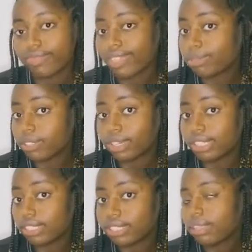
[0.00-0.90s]
I'm
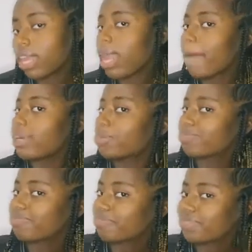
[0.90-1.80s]
crazy, but
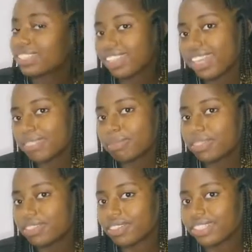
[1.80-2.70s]
it's okay to be
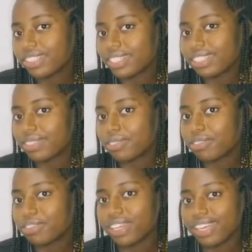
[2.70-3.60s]
crazy, you know,
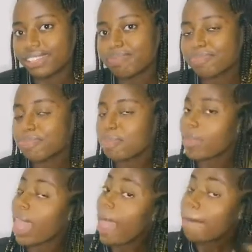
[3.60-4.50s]
for you.
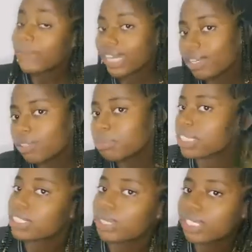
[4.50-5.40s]
But anywho, I
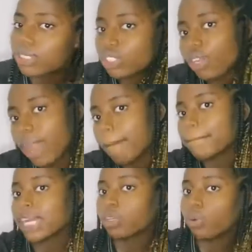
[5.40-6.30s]
just wanted to show you
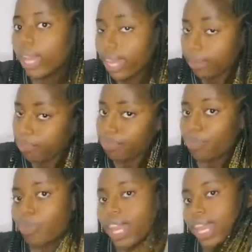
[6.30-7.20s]
my new hair
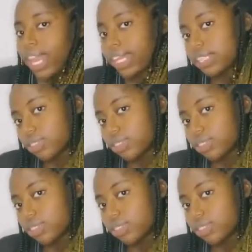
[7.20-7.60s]
and to